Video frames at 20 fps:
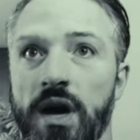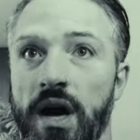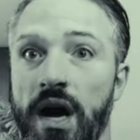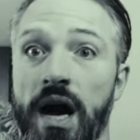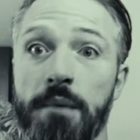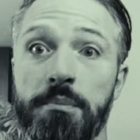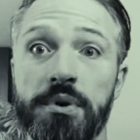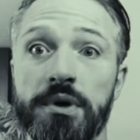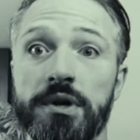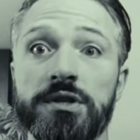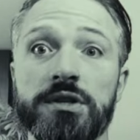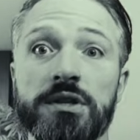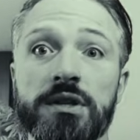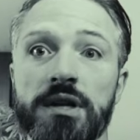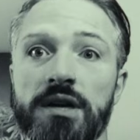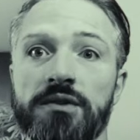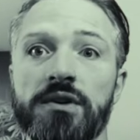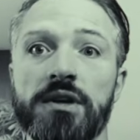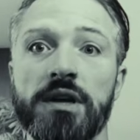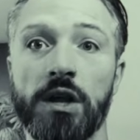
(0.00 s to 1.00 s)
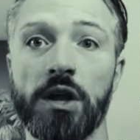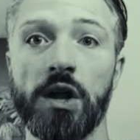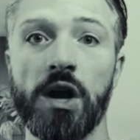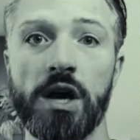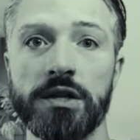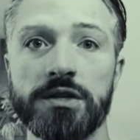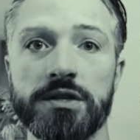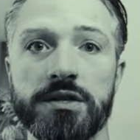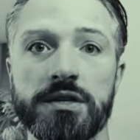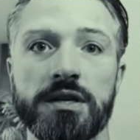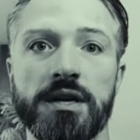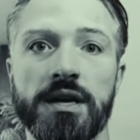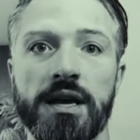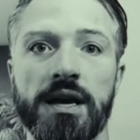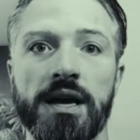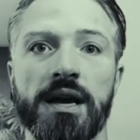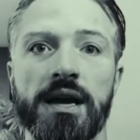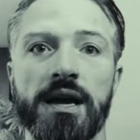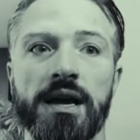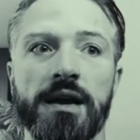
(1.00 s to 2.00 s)
I personally love it a lot,
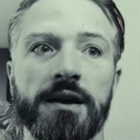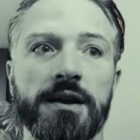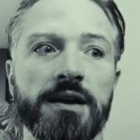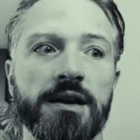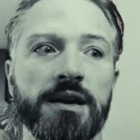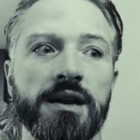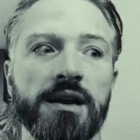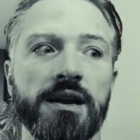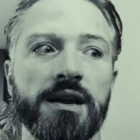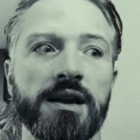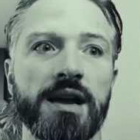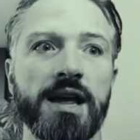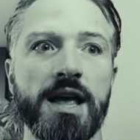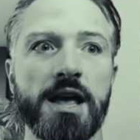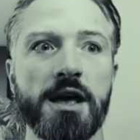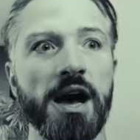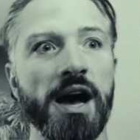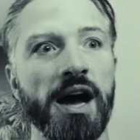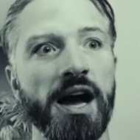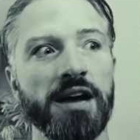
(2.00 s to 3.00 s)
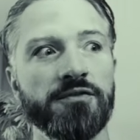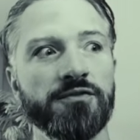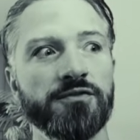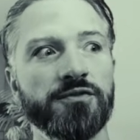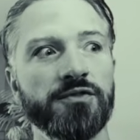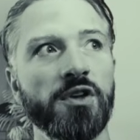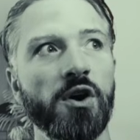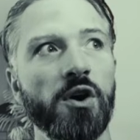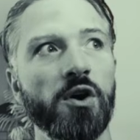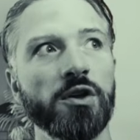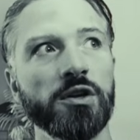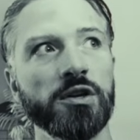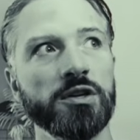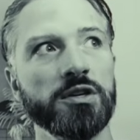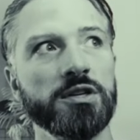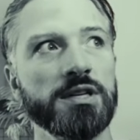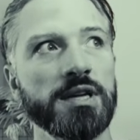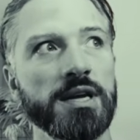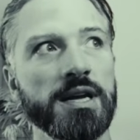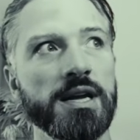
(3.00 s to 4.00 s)
and I've
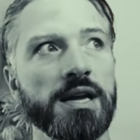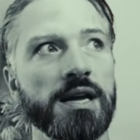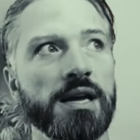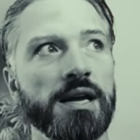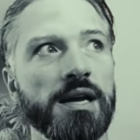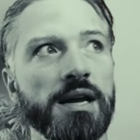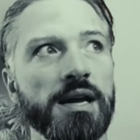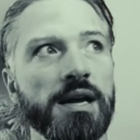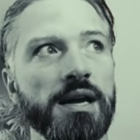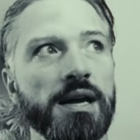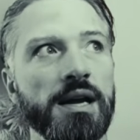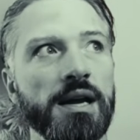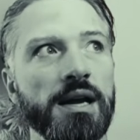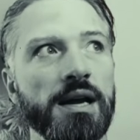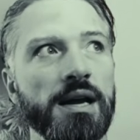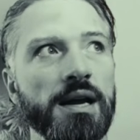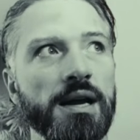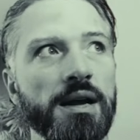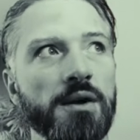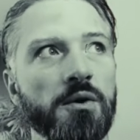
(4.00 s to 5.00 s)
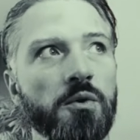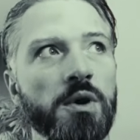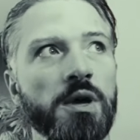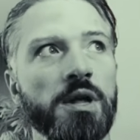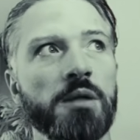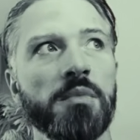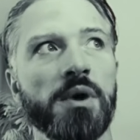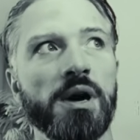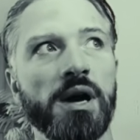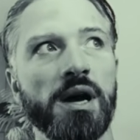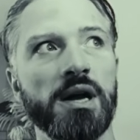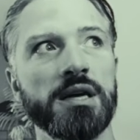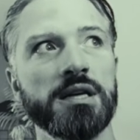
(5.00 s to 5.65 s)
noticed in my